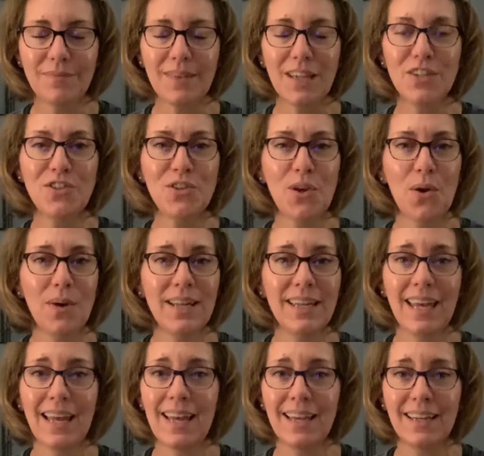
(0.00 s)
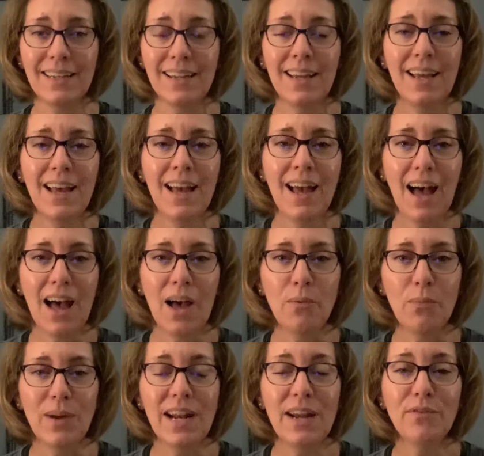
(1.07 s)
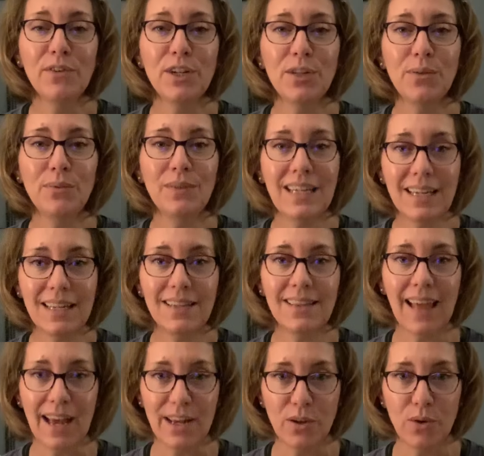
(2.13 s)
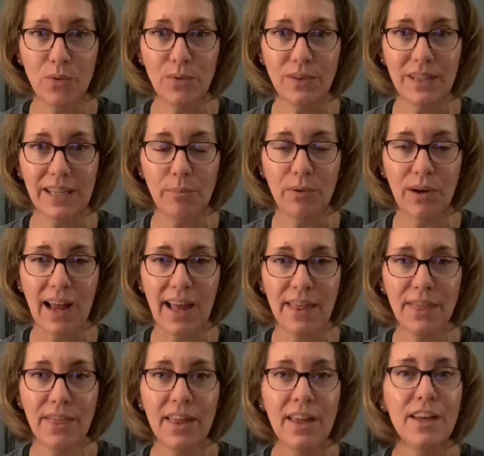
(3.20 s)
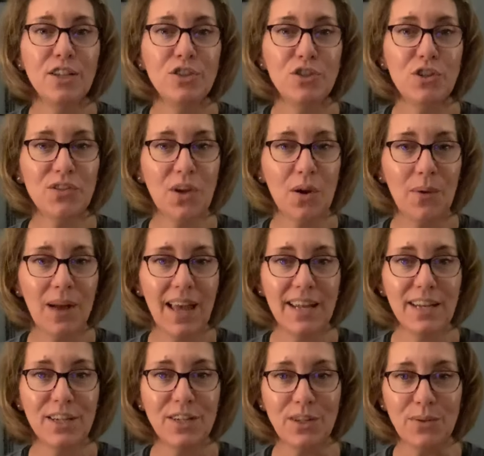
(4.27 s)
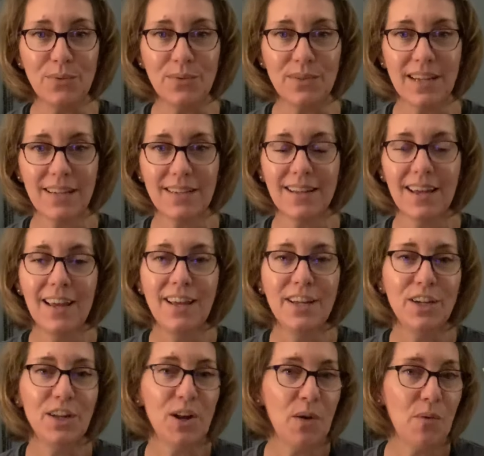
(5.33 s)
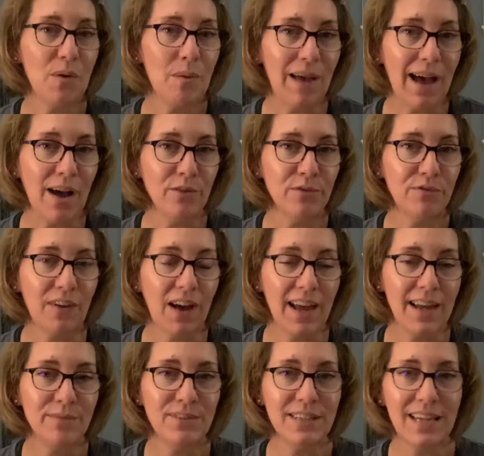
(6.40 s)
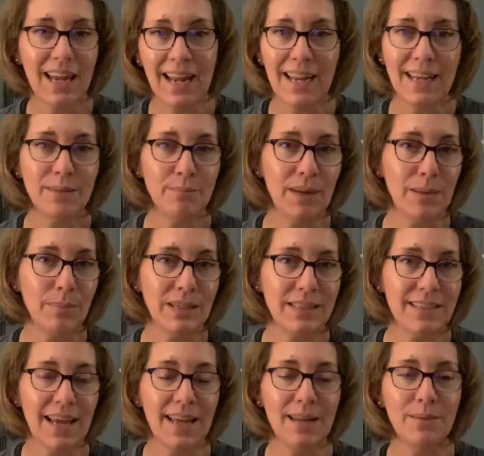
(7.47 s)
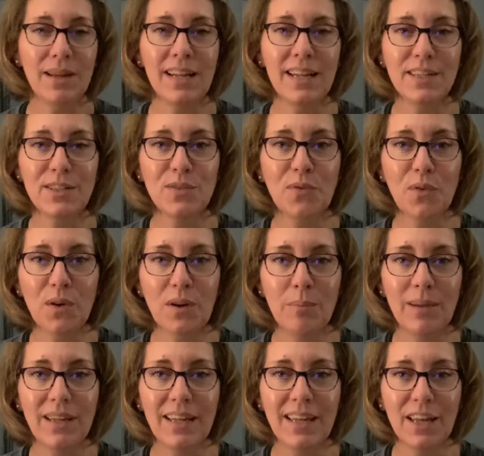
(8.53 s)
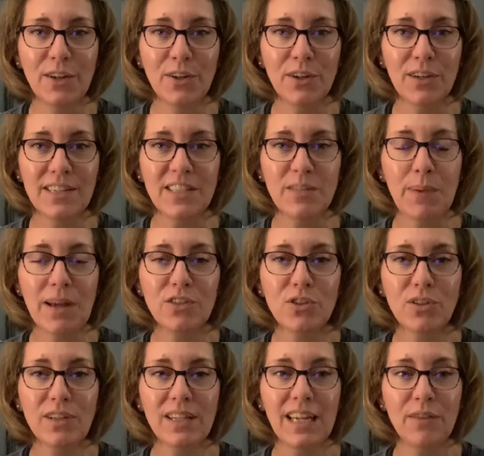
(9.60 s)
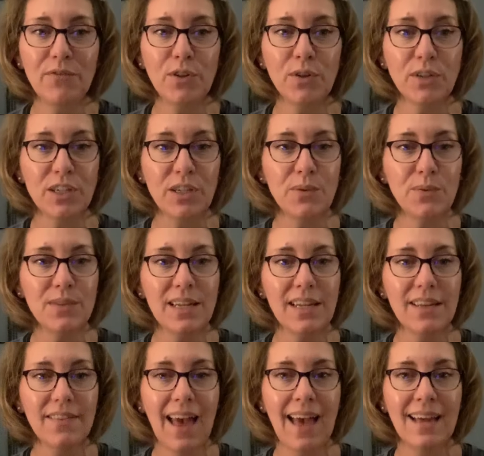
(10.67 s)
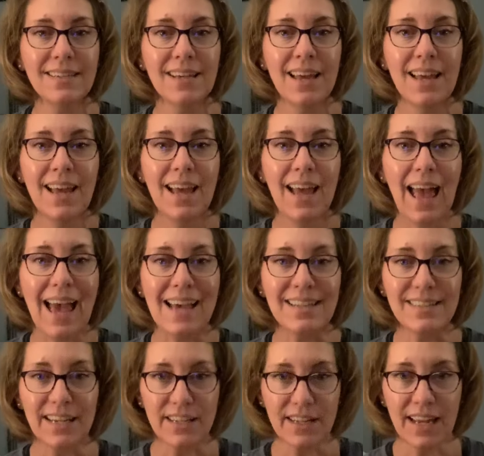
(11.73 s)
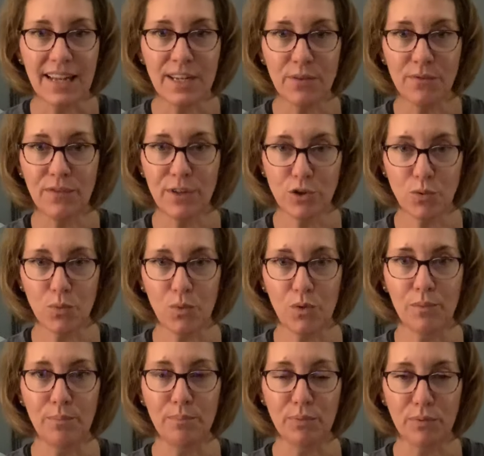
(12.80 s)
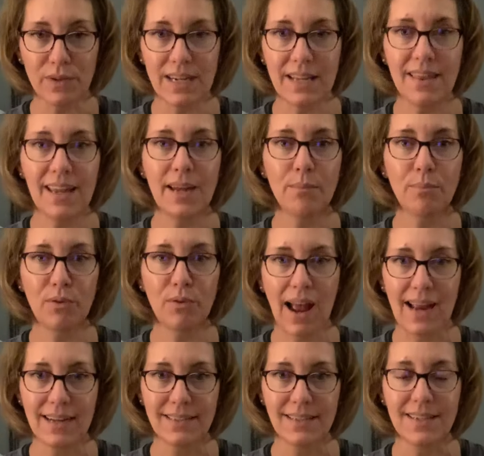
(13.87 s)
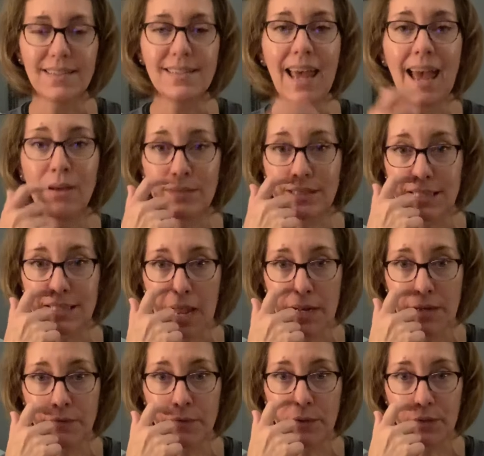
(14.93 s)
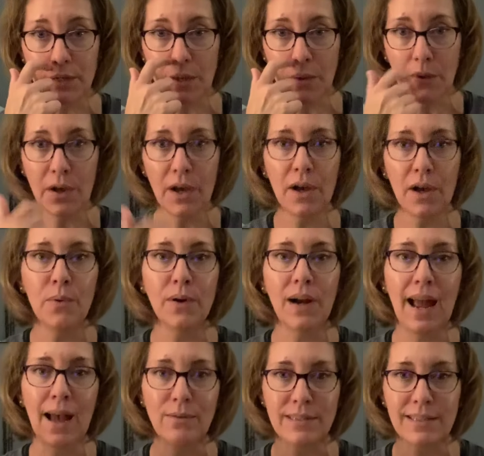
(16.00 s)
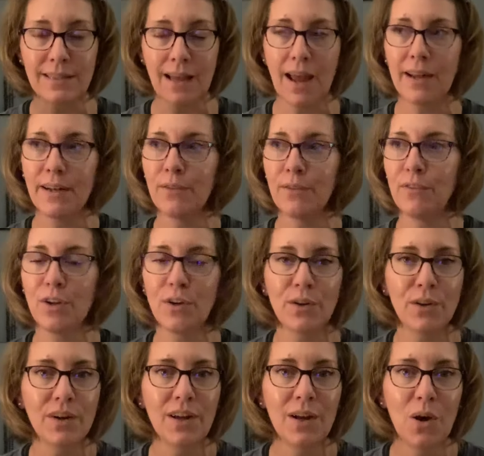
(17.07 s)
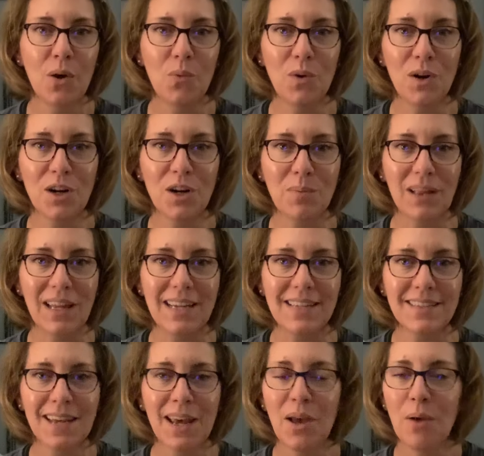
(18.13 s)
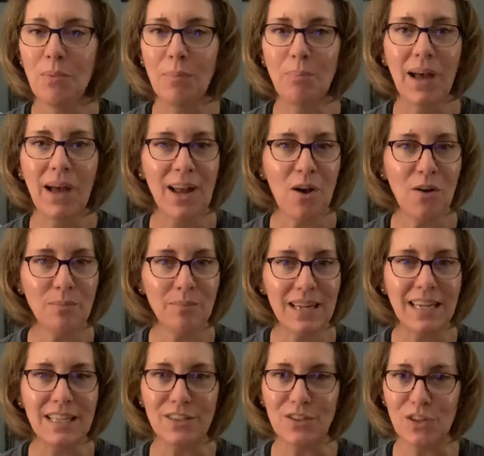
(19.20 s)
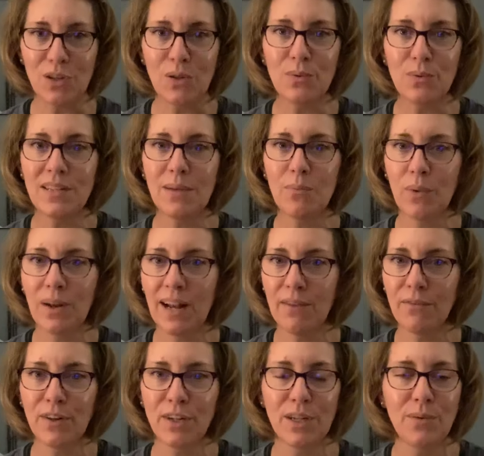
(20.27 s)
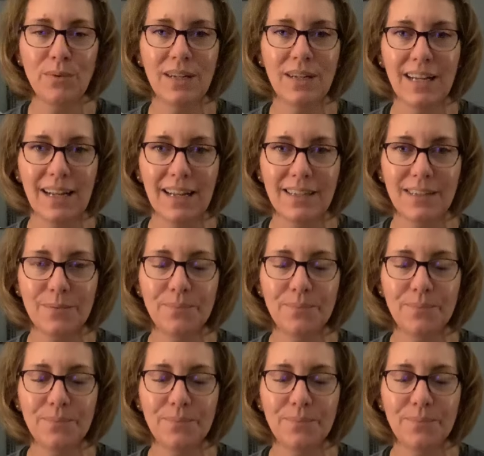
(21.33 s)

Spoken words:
So again, whenever you need that cooling breath, just go ahead and use it. You know, about 5 to 8, maybe 10 minutes for a beginner, especially if you're using that as a individual breathing practice outside of your yoga or outside of your workplace. But by all means, use it whenever you need it.